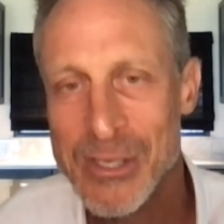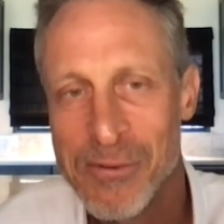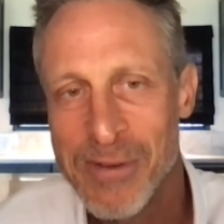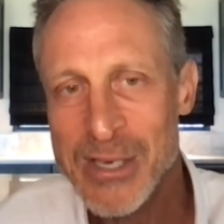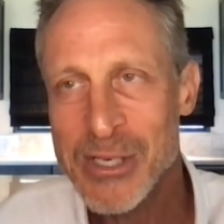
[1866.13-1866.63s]

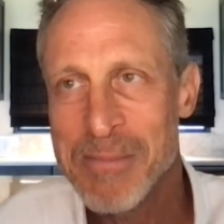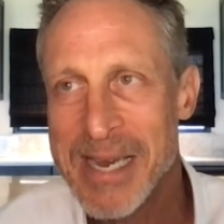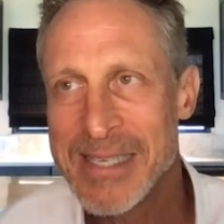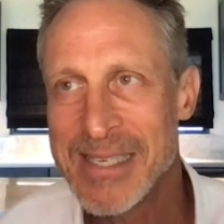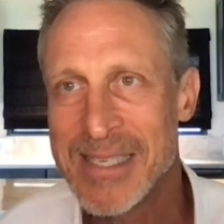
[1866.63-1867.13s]
And so
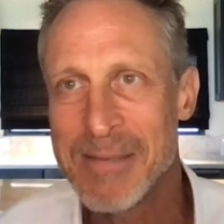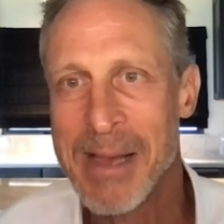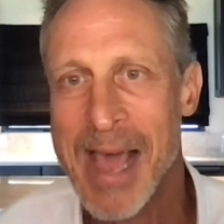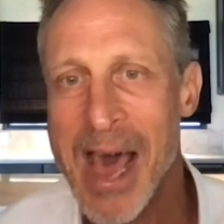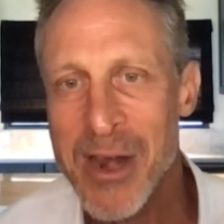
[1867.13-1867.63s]
functional medicine
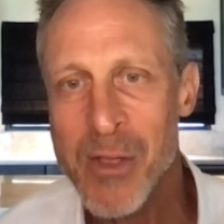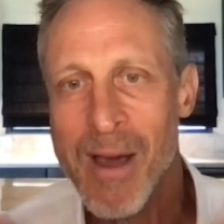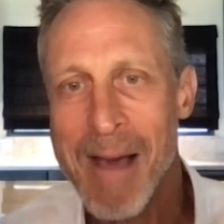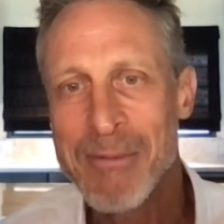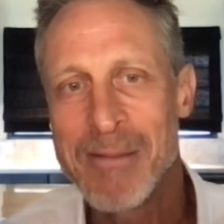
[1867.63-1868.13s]
is about how do
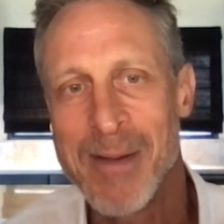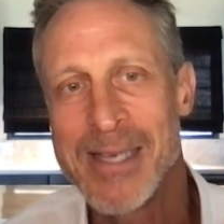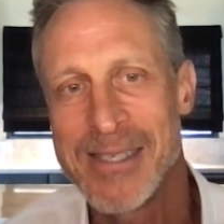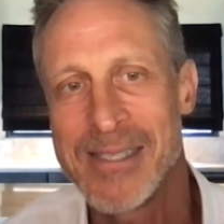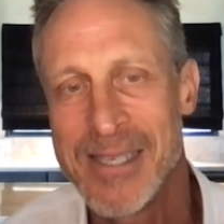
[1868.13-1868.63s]
you
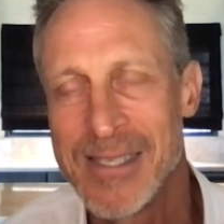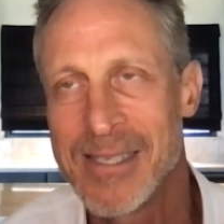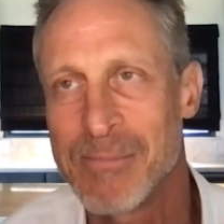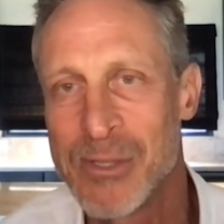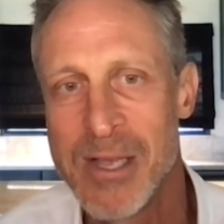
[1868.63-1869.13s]
optimize these
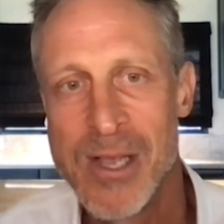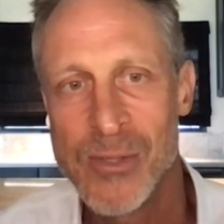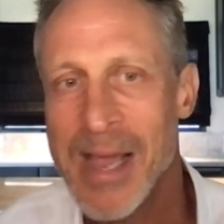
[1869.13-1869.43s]
systems.